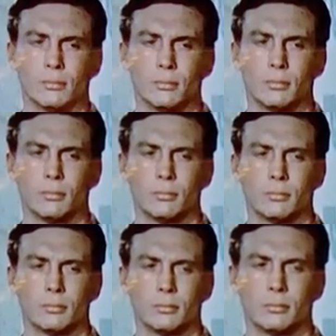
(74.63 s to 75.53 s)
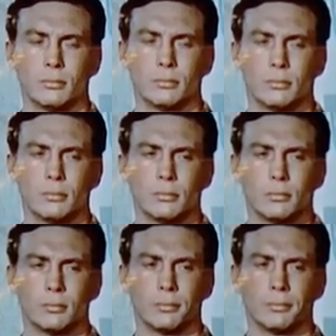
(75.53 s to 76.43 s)

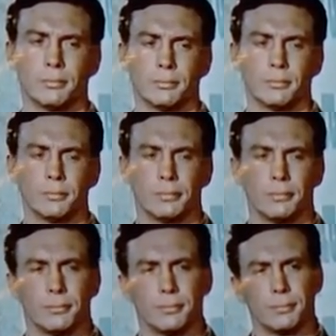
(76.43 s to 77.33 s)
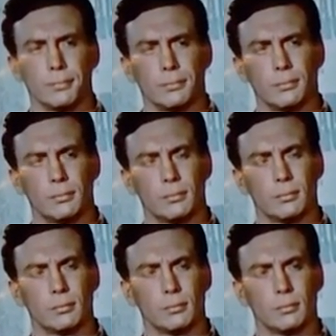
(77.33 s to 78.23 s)

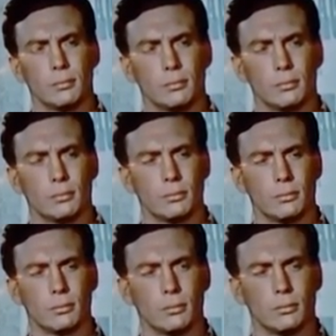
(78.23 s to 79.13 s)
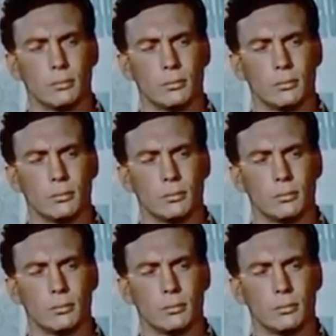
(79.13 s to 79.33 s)
[no speech]